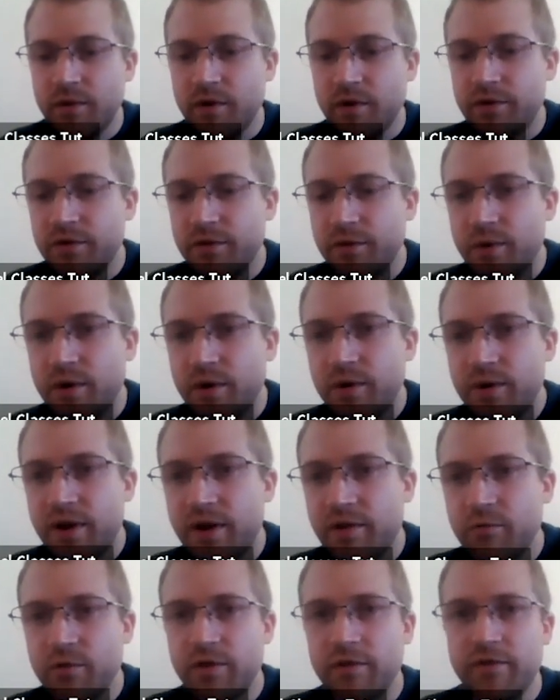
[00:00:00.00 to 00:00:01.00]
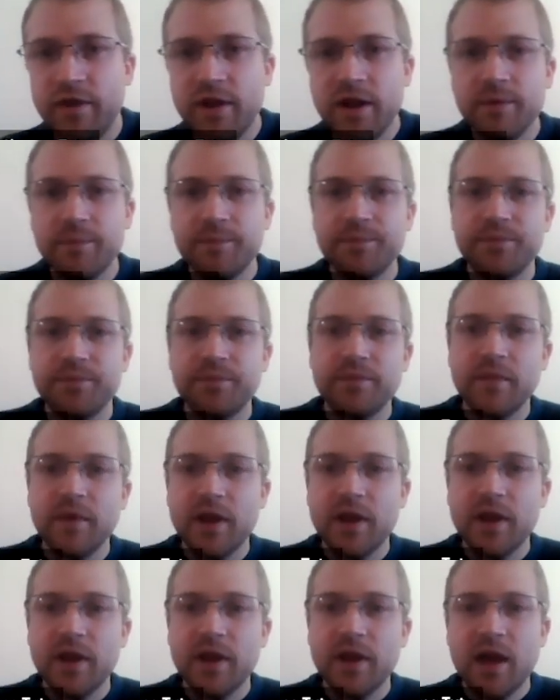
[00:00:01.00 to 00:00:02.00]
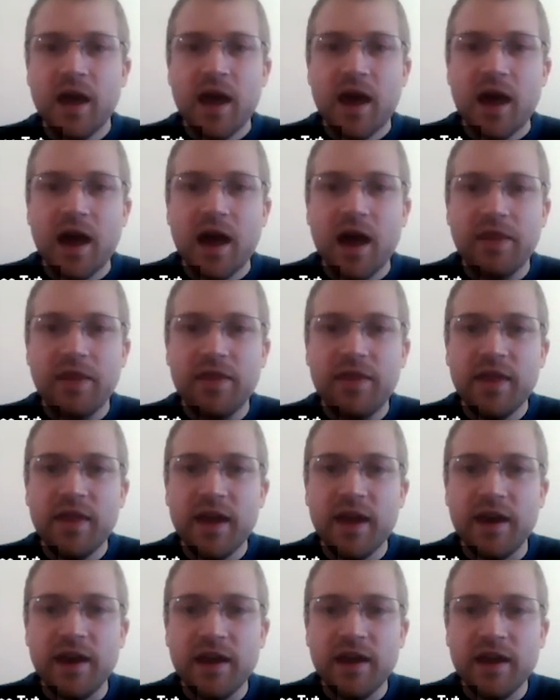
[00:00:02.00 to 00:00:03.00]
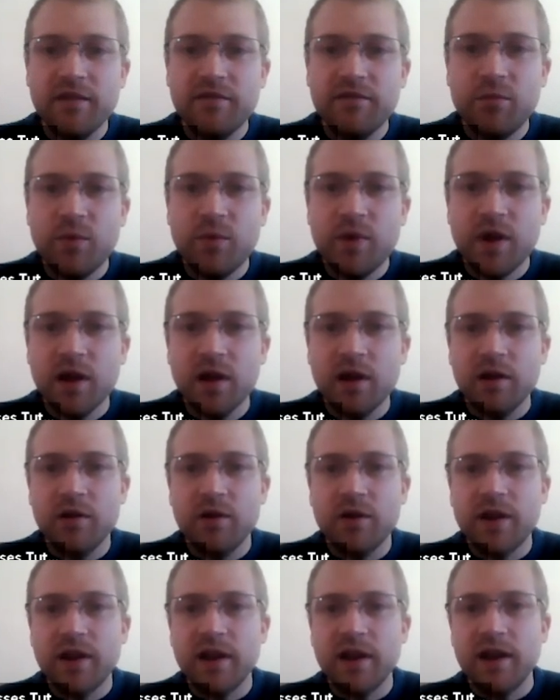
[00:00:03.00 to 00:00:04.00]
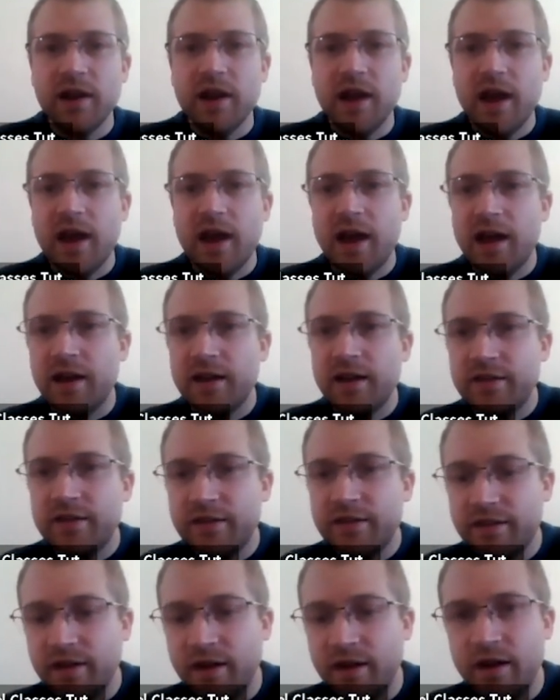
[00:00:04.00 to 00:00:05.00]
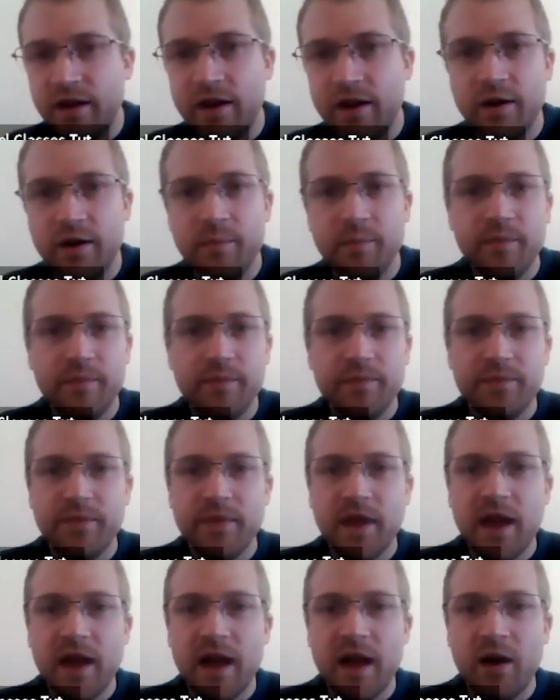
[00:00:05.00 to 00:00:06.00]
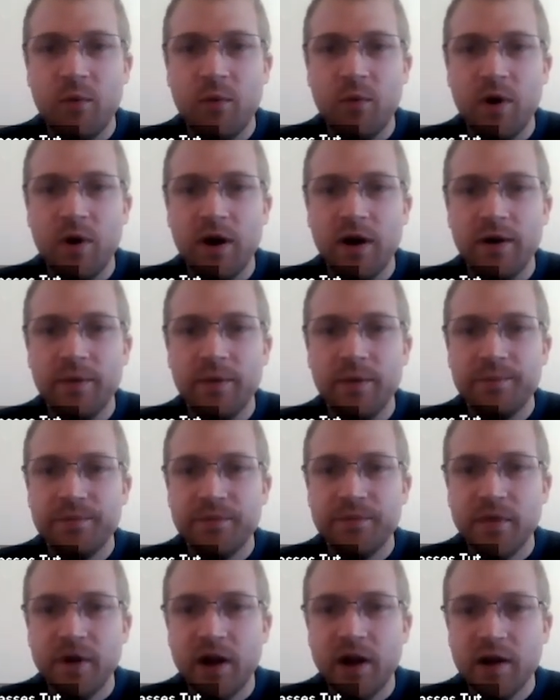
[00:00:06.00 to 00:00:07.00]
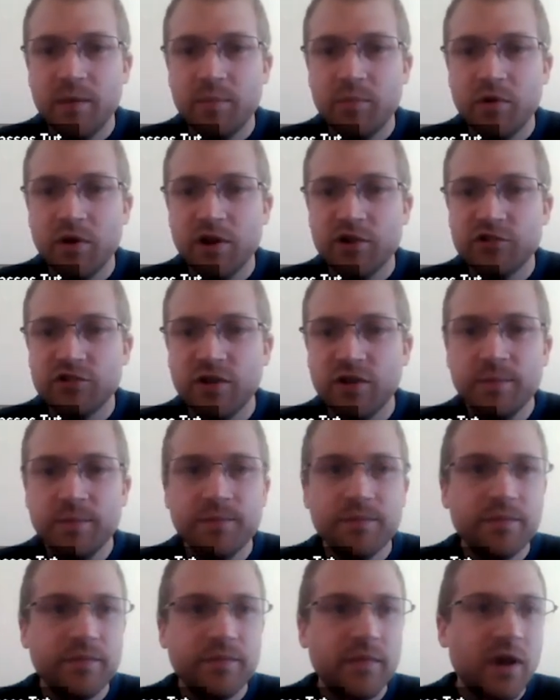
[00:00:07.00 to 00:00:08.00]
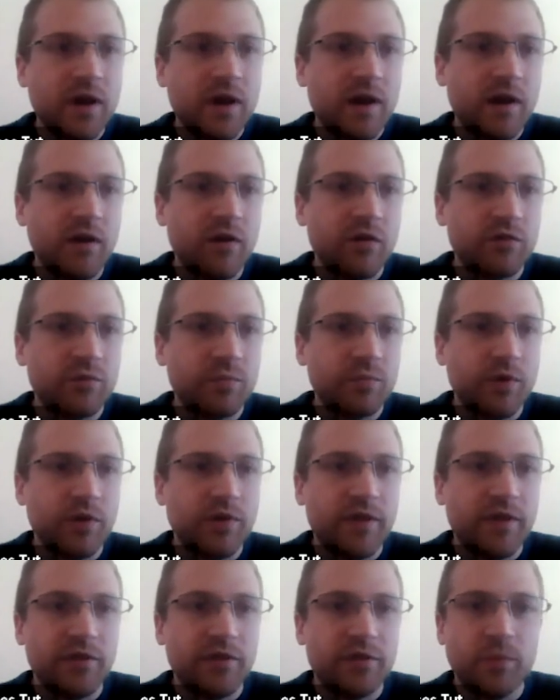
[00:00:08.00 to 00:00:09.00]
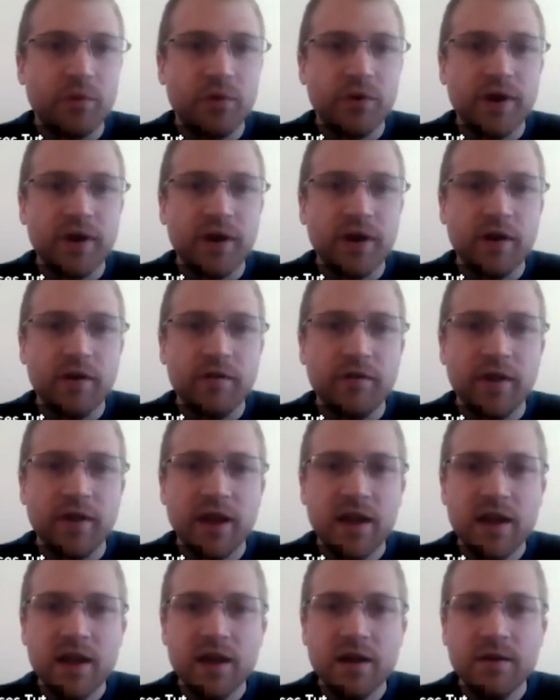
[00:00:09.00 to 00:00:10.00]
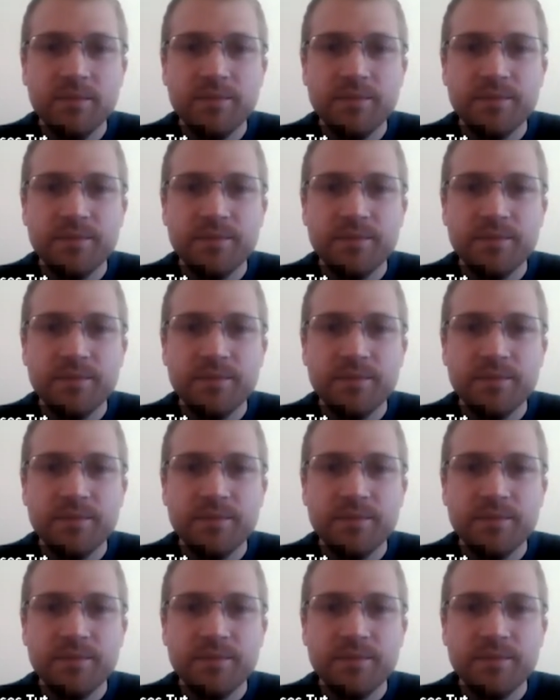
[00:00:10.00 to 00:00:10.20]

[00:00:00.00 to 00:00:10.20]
I'll get rid of that. And then if we are looking at our high pressure, I'll just put this point over here.